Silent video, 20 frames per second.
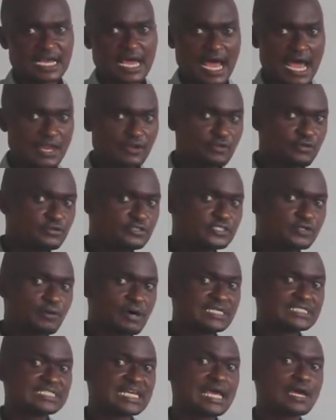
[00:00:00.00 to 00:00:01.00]
And use
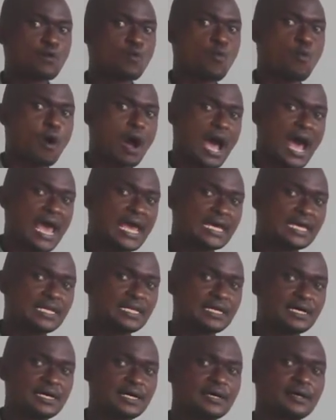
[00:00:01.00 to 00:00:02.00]
words like
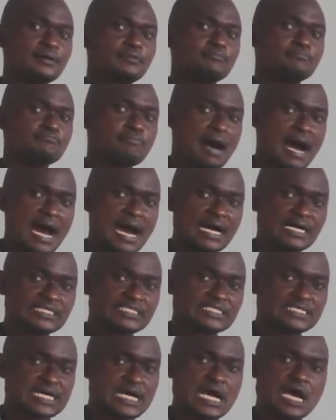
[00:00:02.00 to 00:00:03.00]
while,
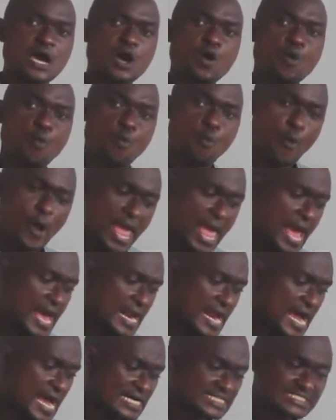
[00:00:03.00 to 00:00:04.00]
but,
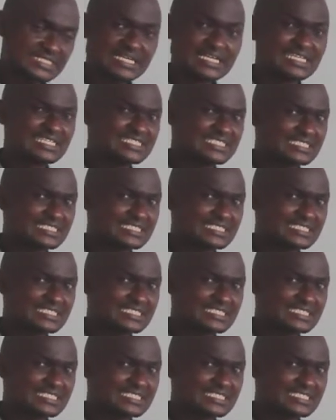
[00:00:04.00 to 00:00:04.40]
whereas.